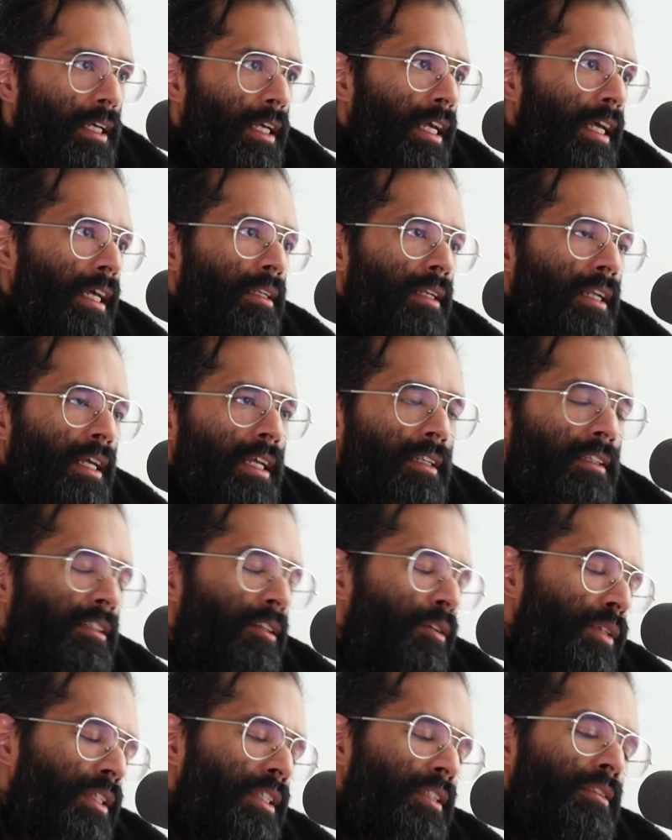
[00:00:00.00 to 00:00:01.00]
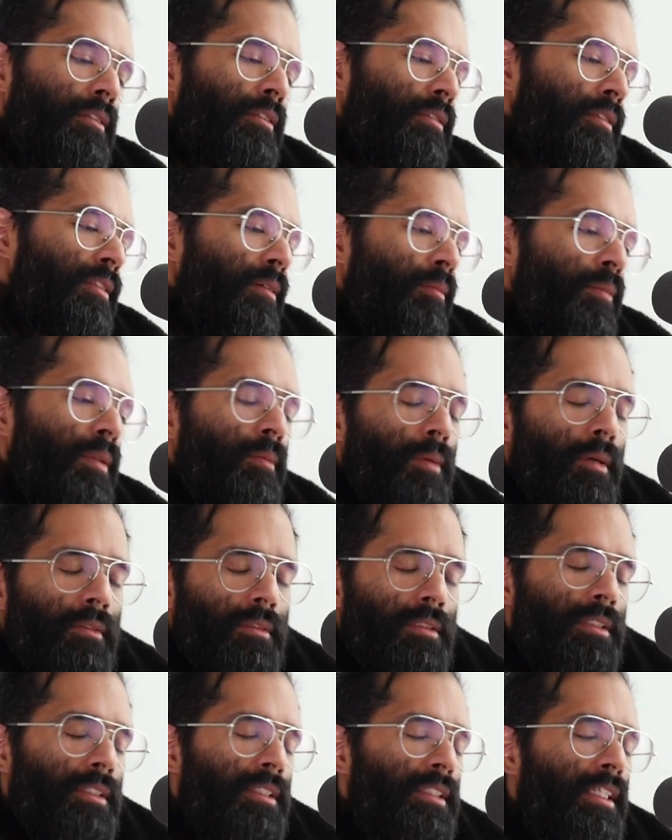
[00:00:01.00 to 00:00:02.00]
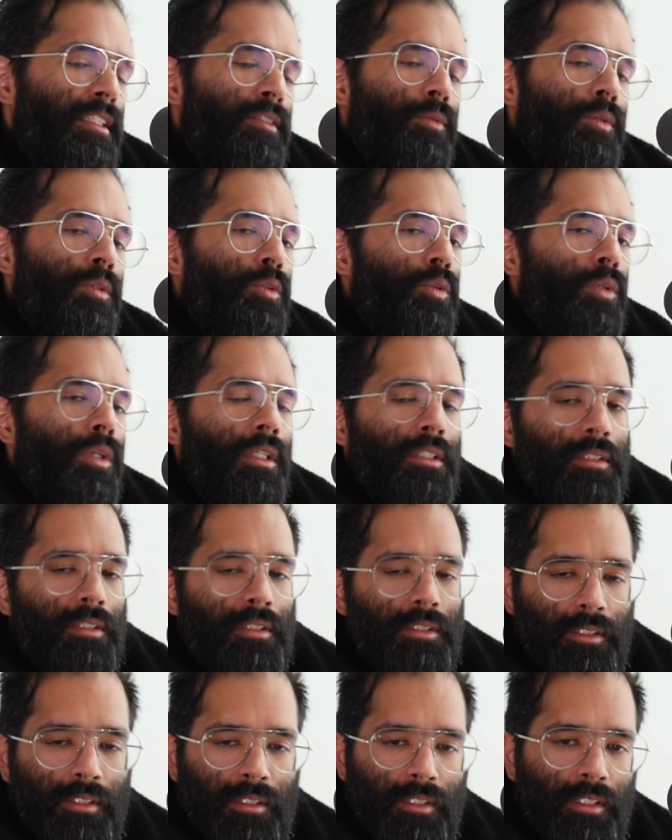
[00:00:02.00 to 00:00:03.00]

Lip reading: and these are some of the most successful drugs.